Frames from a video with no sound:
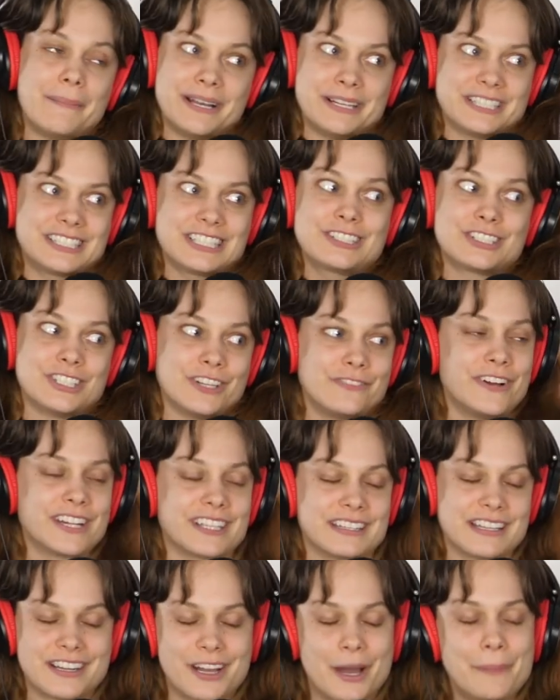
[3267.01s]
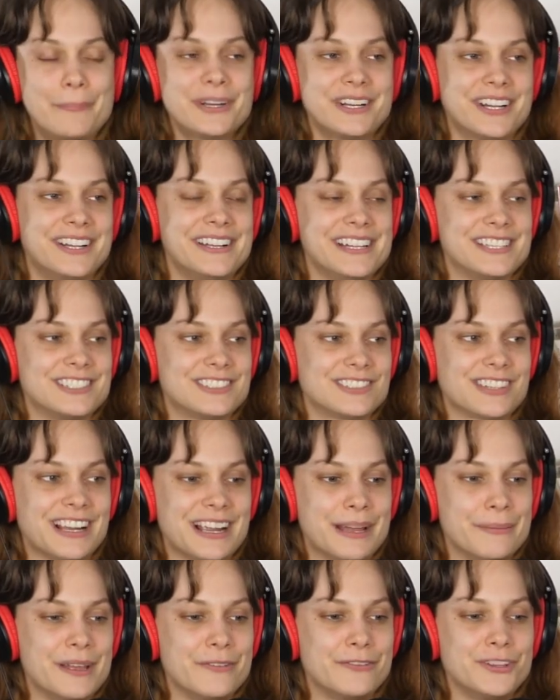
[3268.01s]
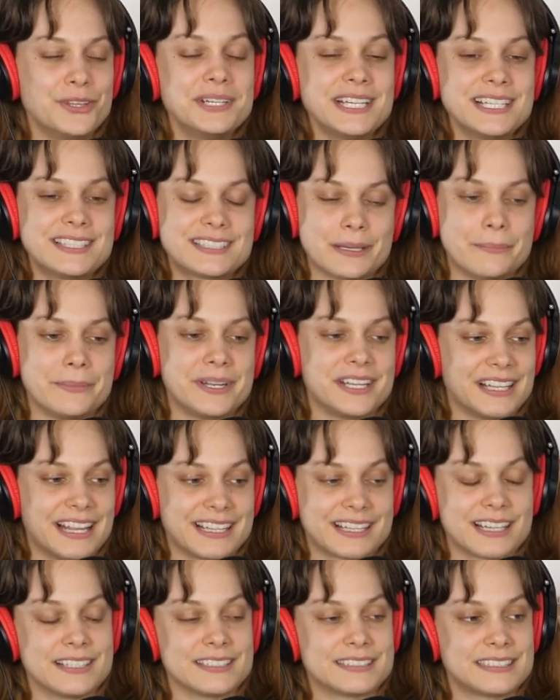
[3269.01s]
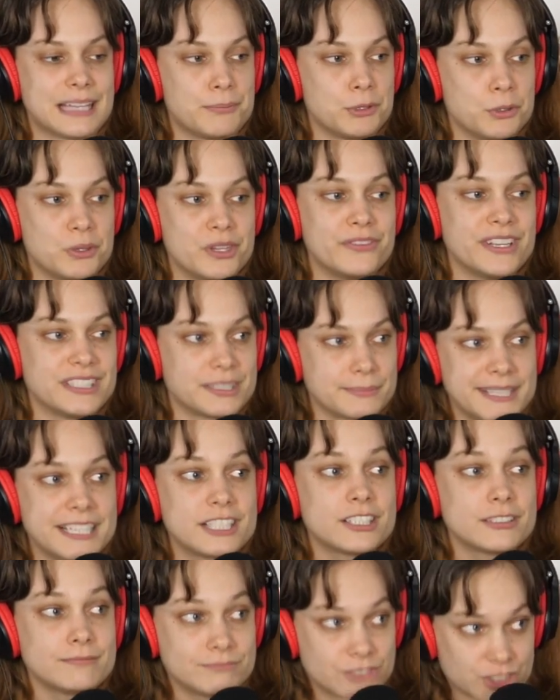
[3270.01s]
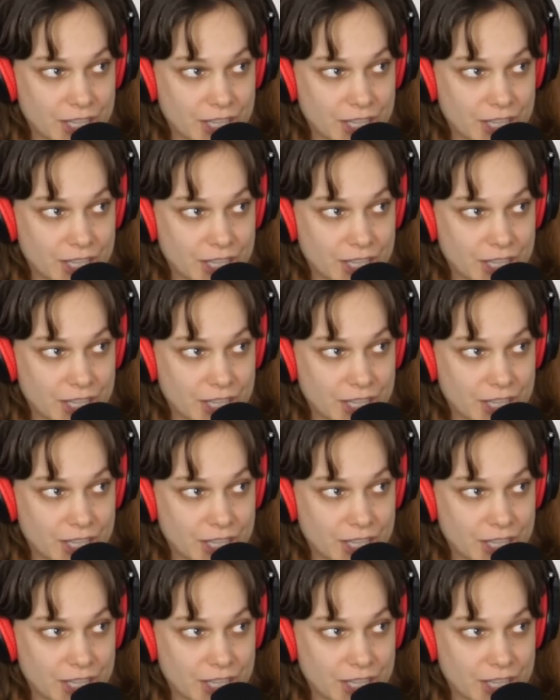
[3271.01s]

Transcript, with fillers: I mean, it's a good fucking letter. I'll put it on Instagram. If you need somebody to like kind of slap you in the face and be like,